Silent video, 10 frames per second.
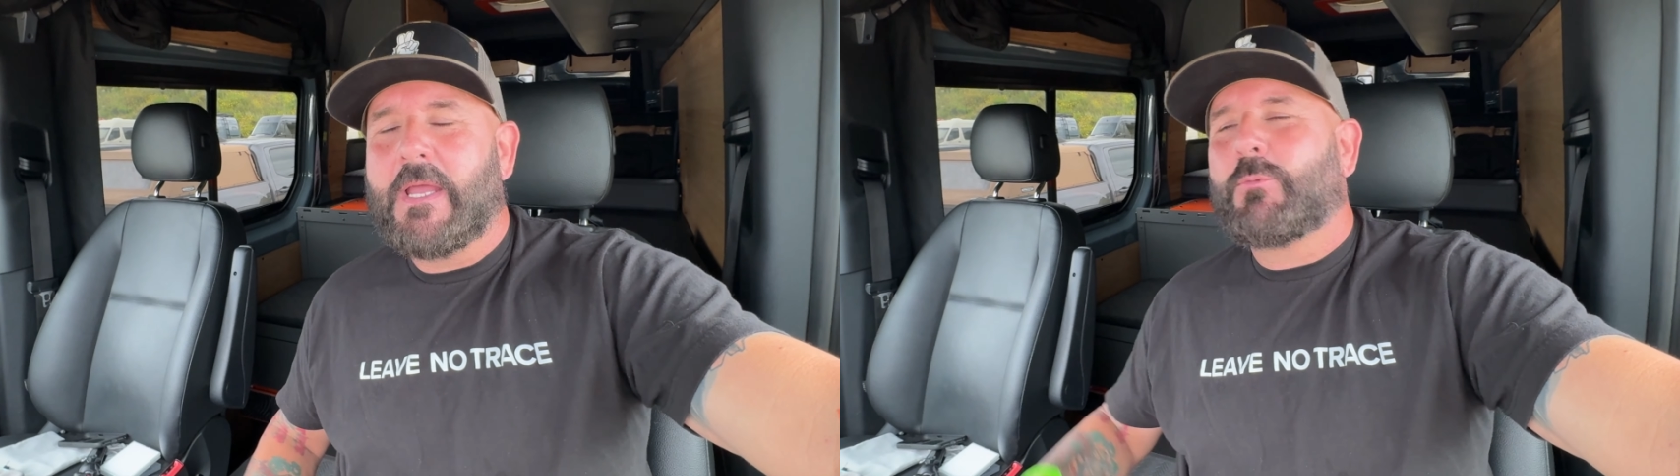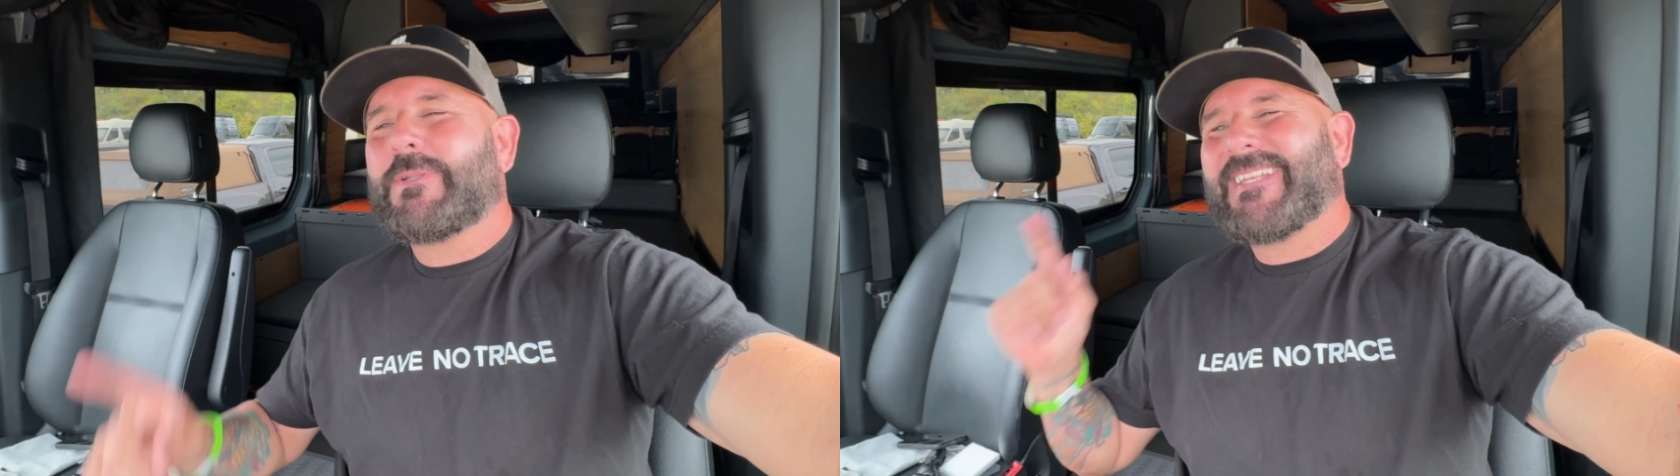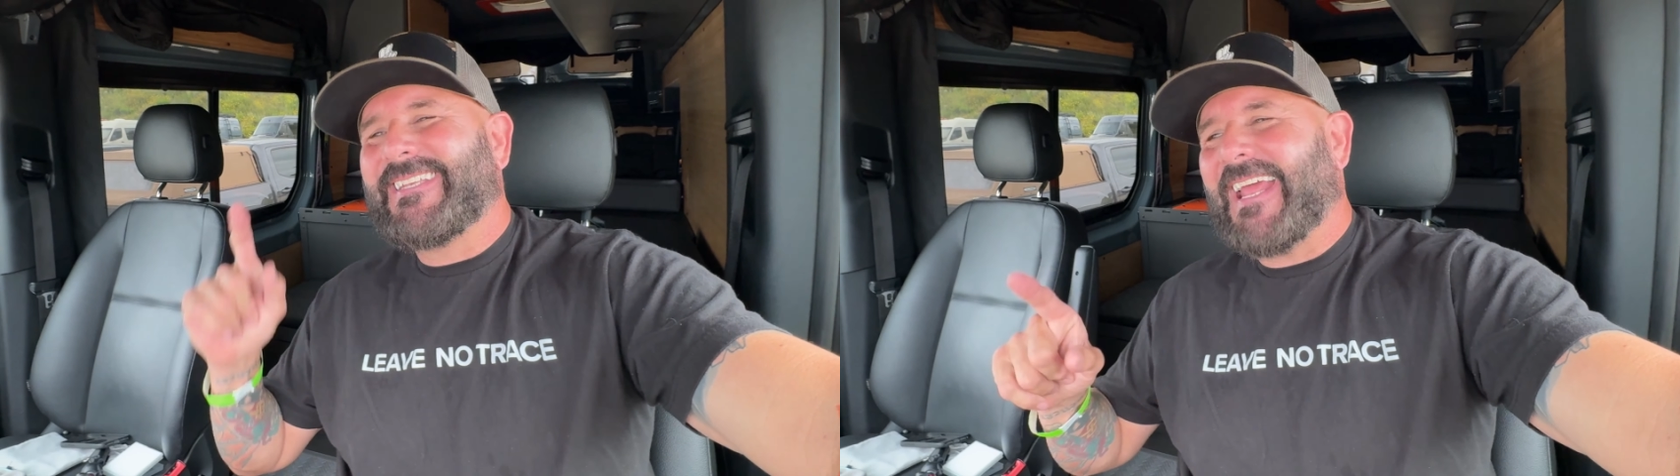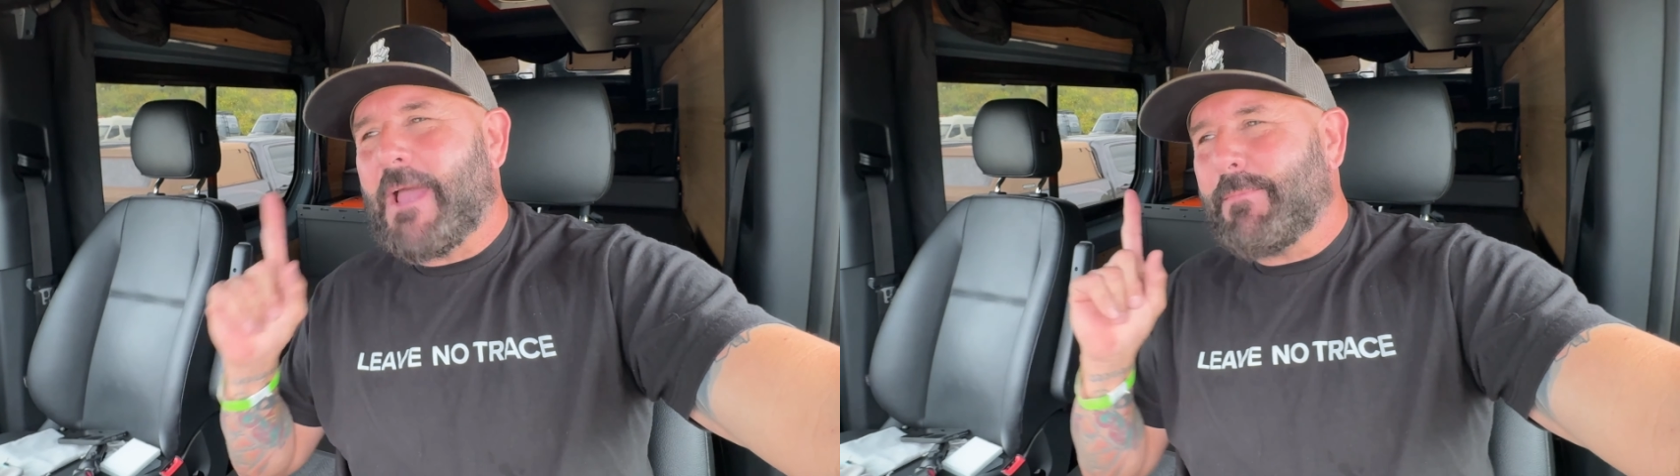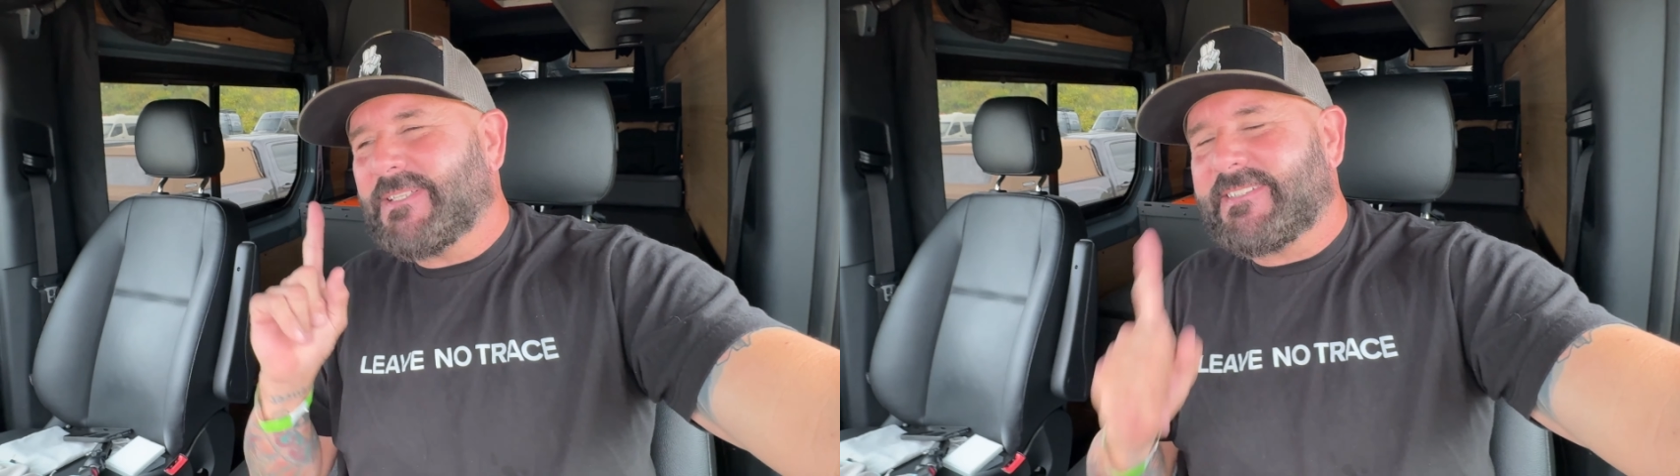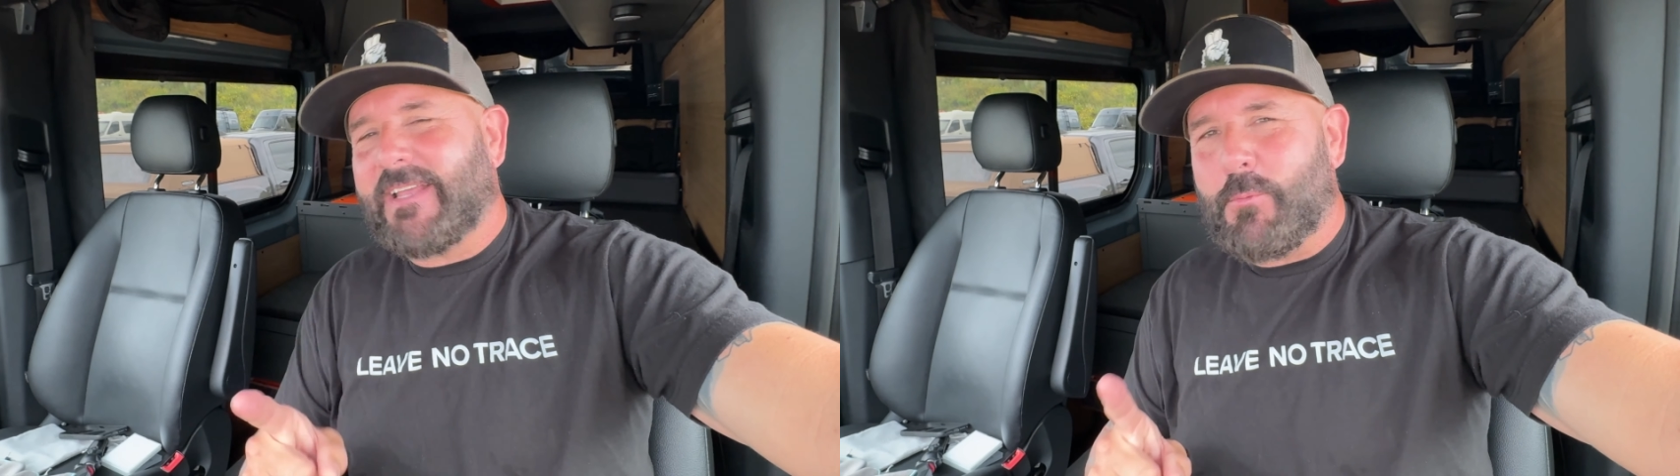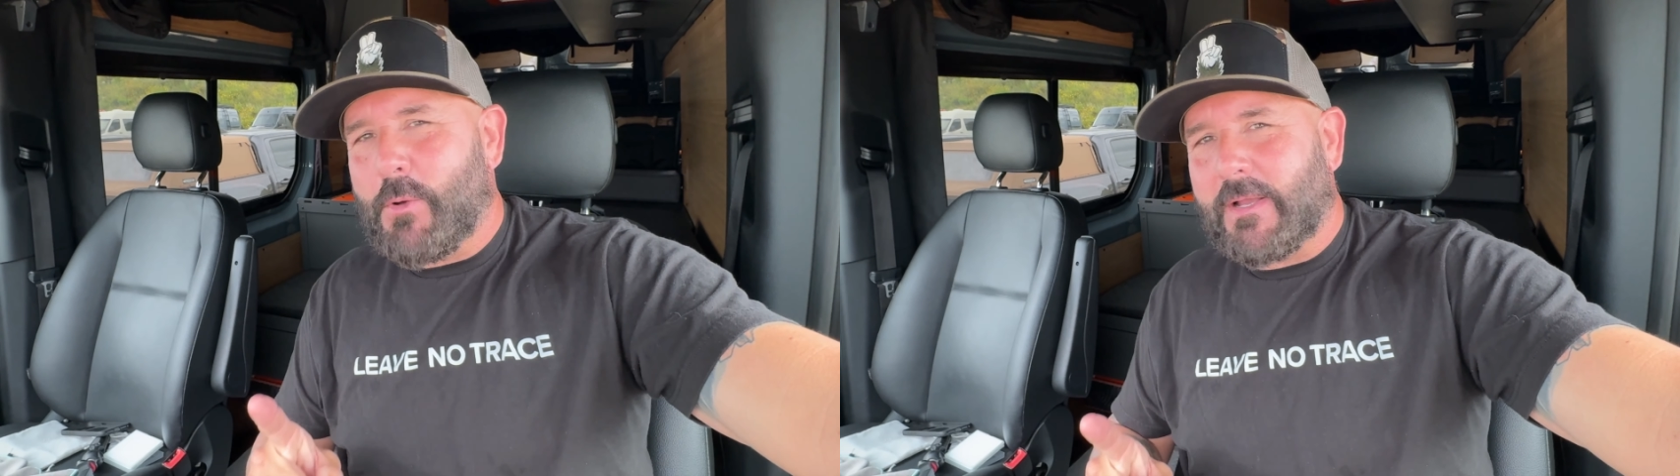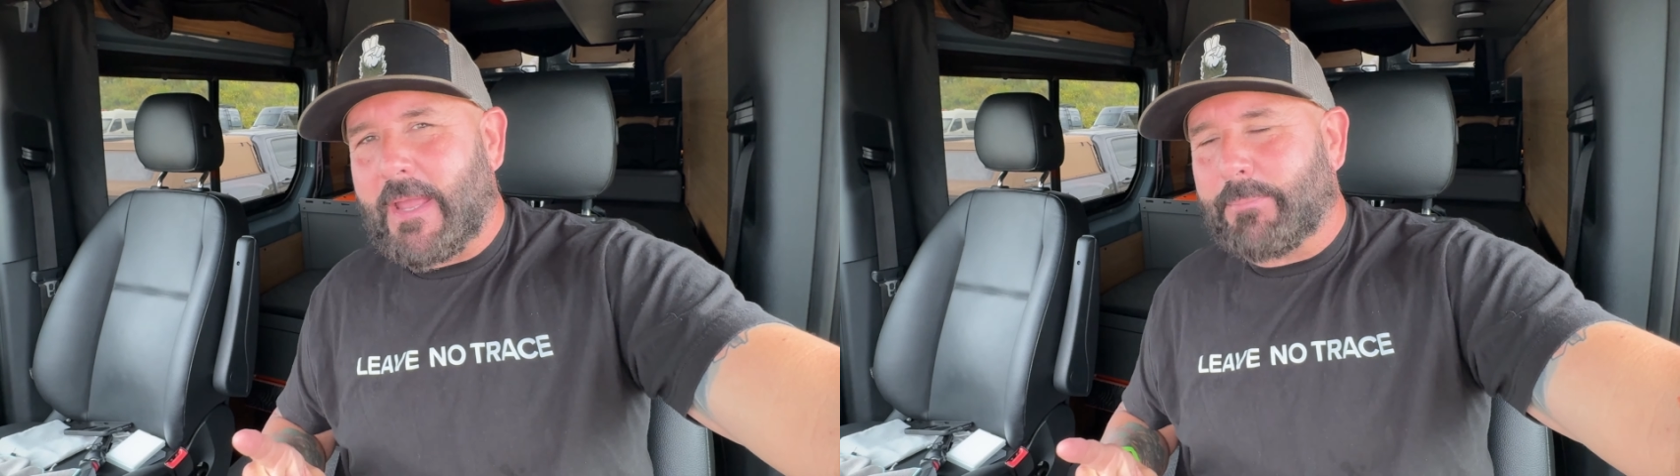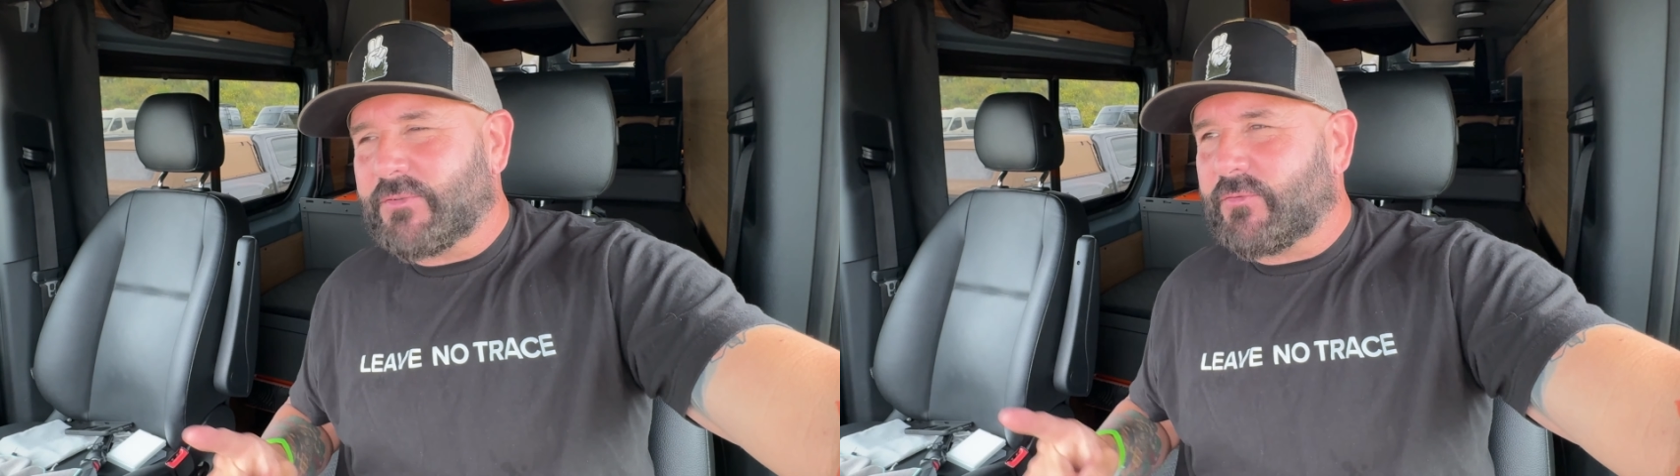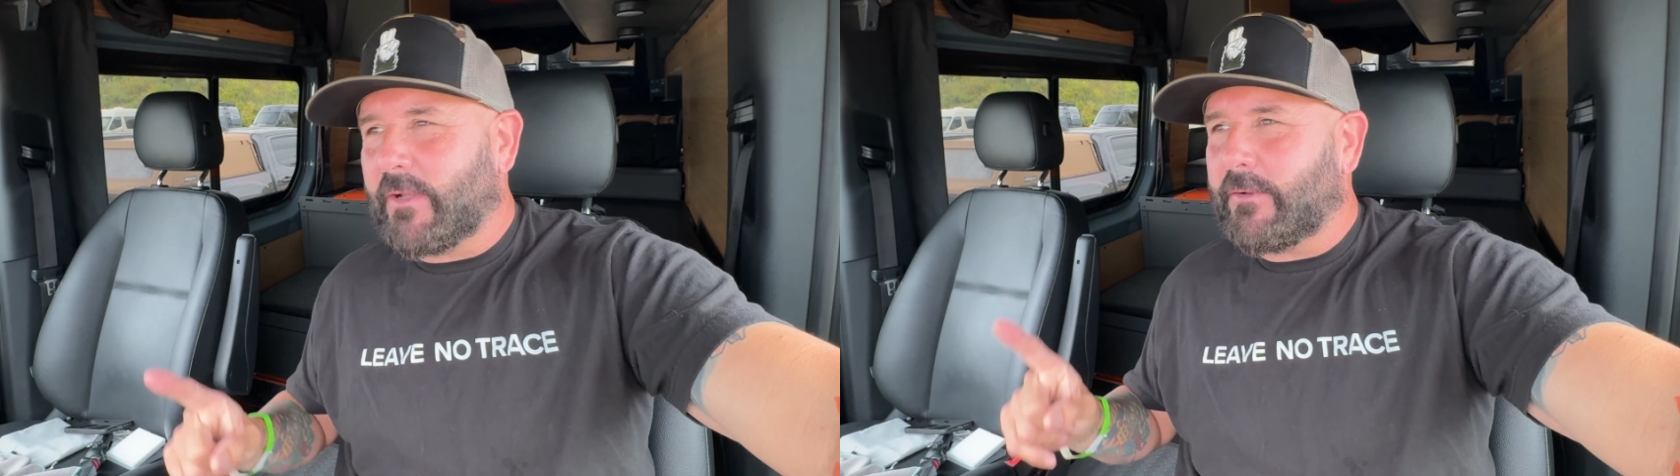Well, today I'm in San Juan
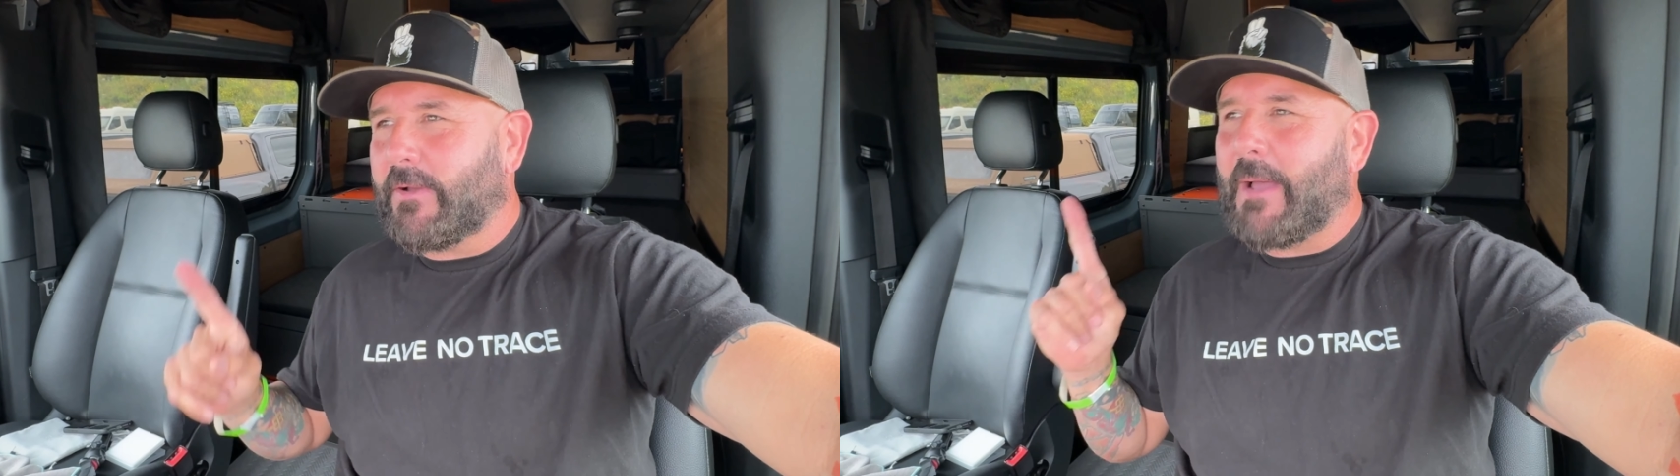Capistrano.